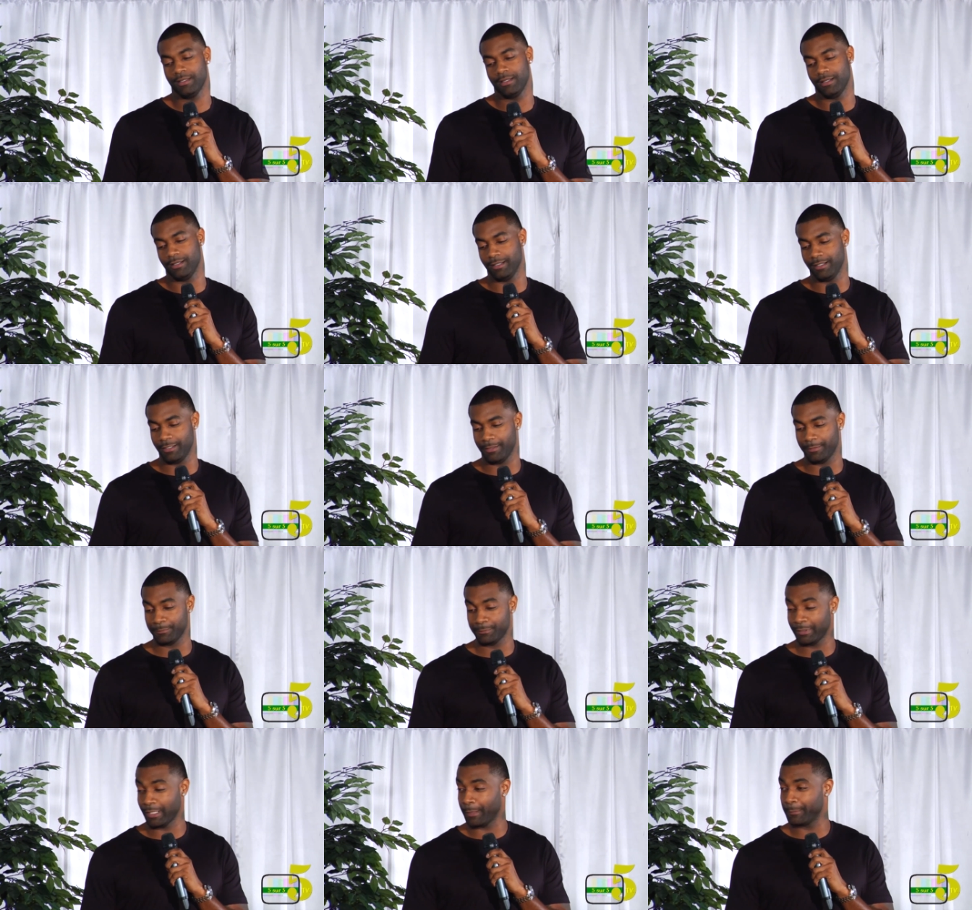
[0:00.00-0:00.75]

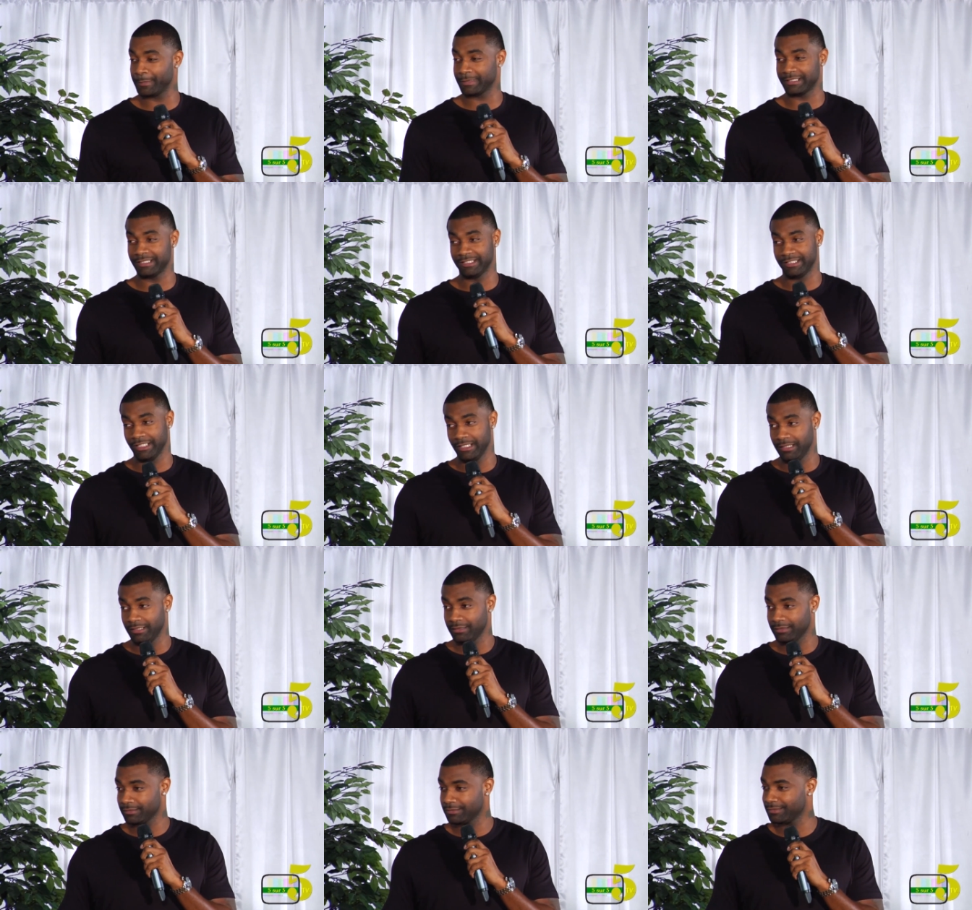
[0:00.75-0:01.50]
Um, you got Mister
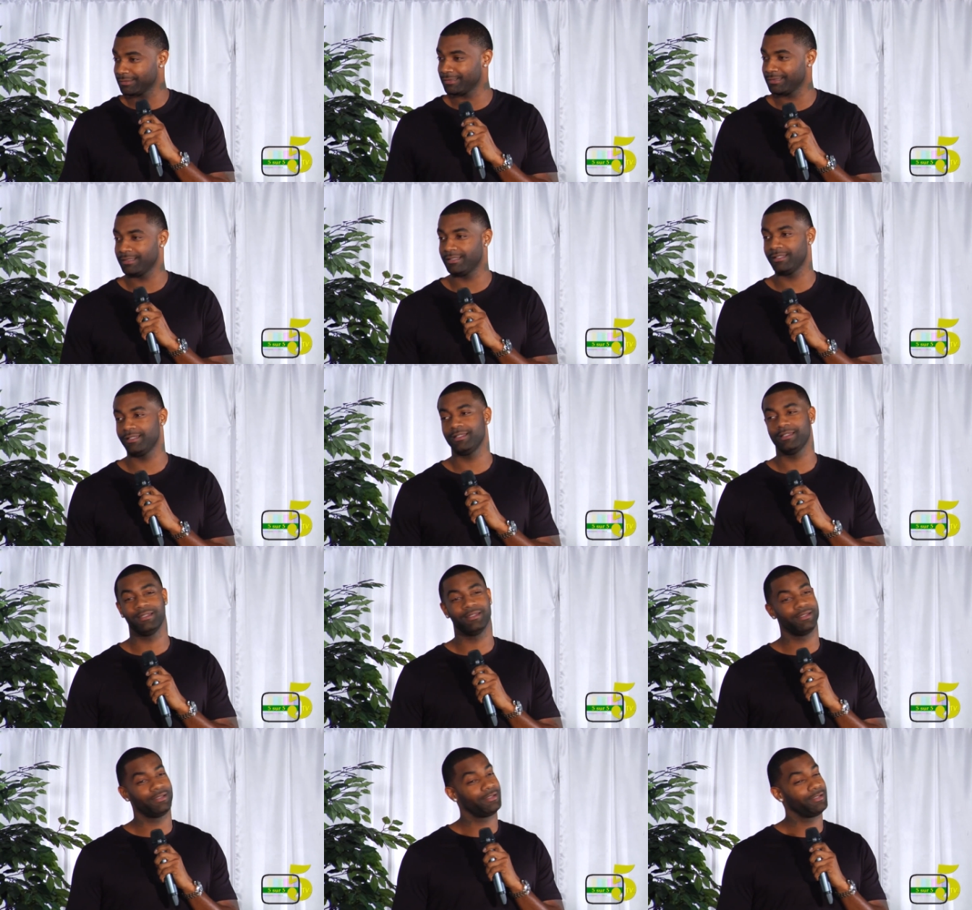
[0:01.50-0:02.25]
Gene.
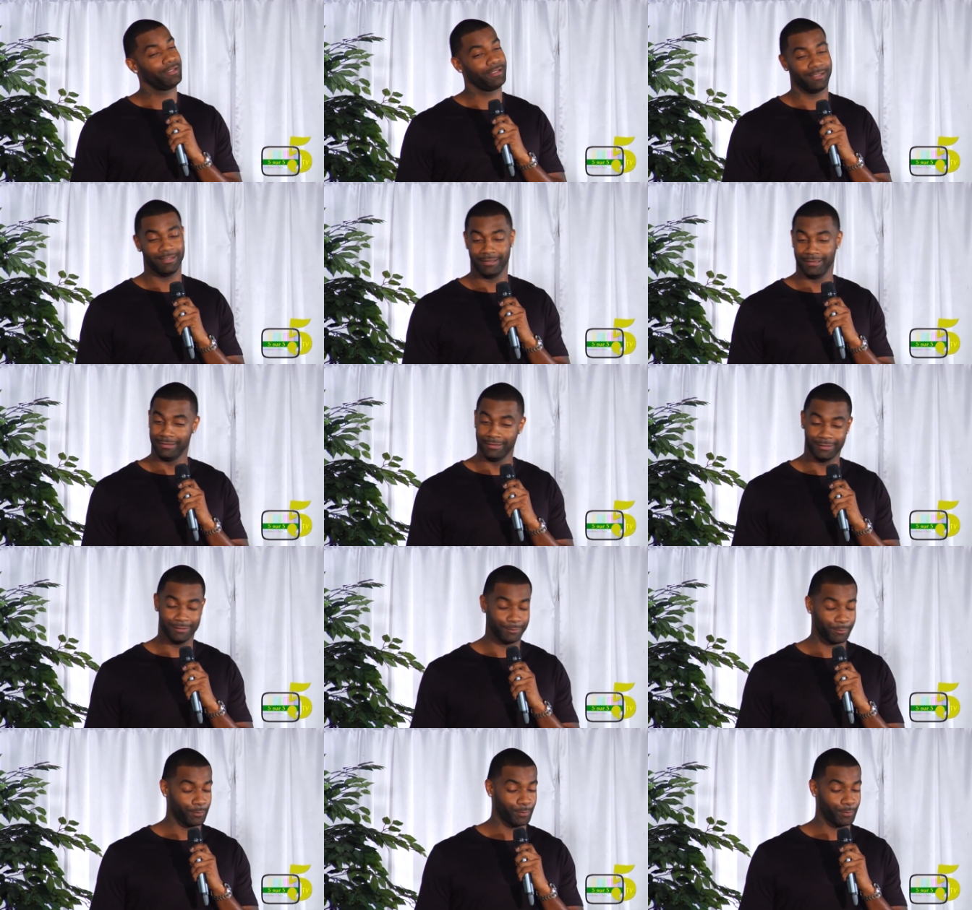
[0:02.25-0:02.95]
Right. He's.